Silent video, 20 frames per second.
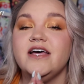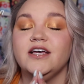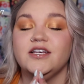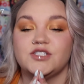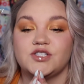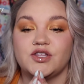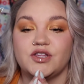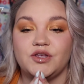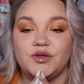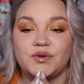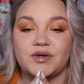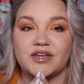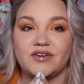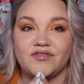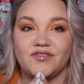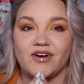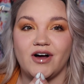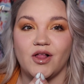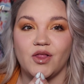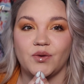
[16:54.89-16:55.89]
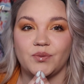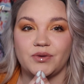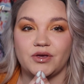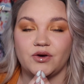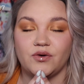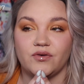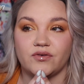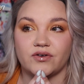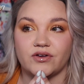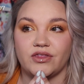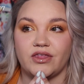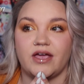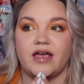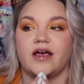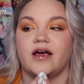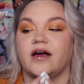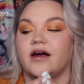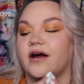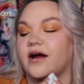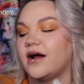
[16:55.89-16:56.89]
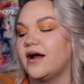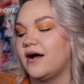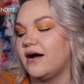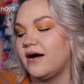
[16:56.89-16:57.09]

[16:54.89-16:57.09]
so that you can follow me over there.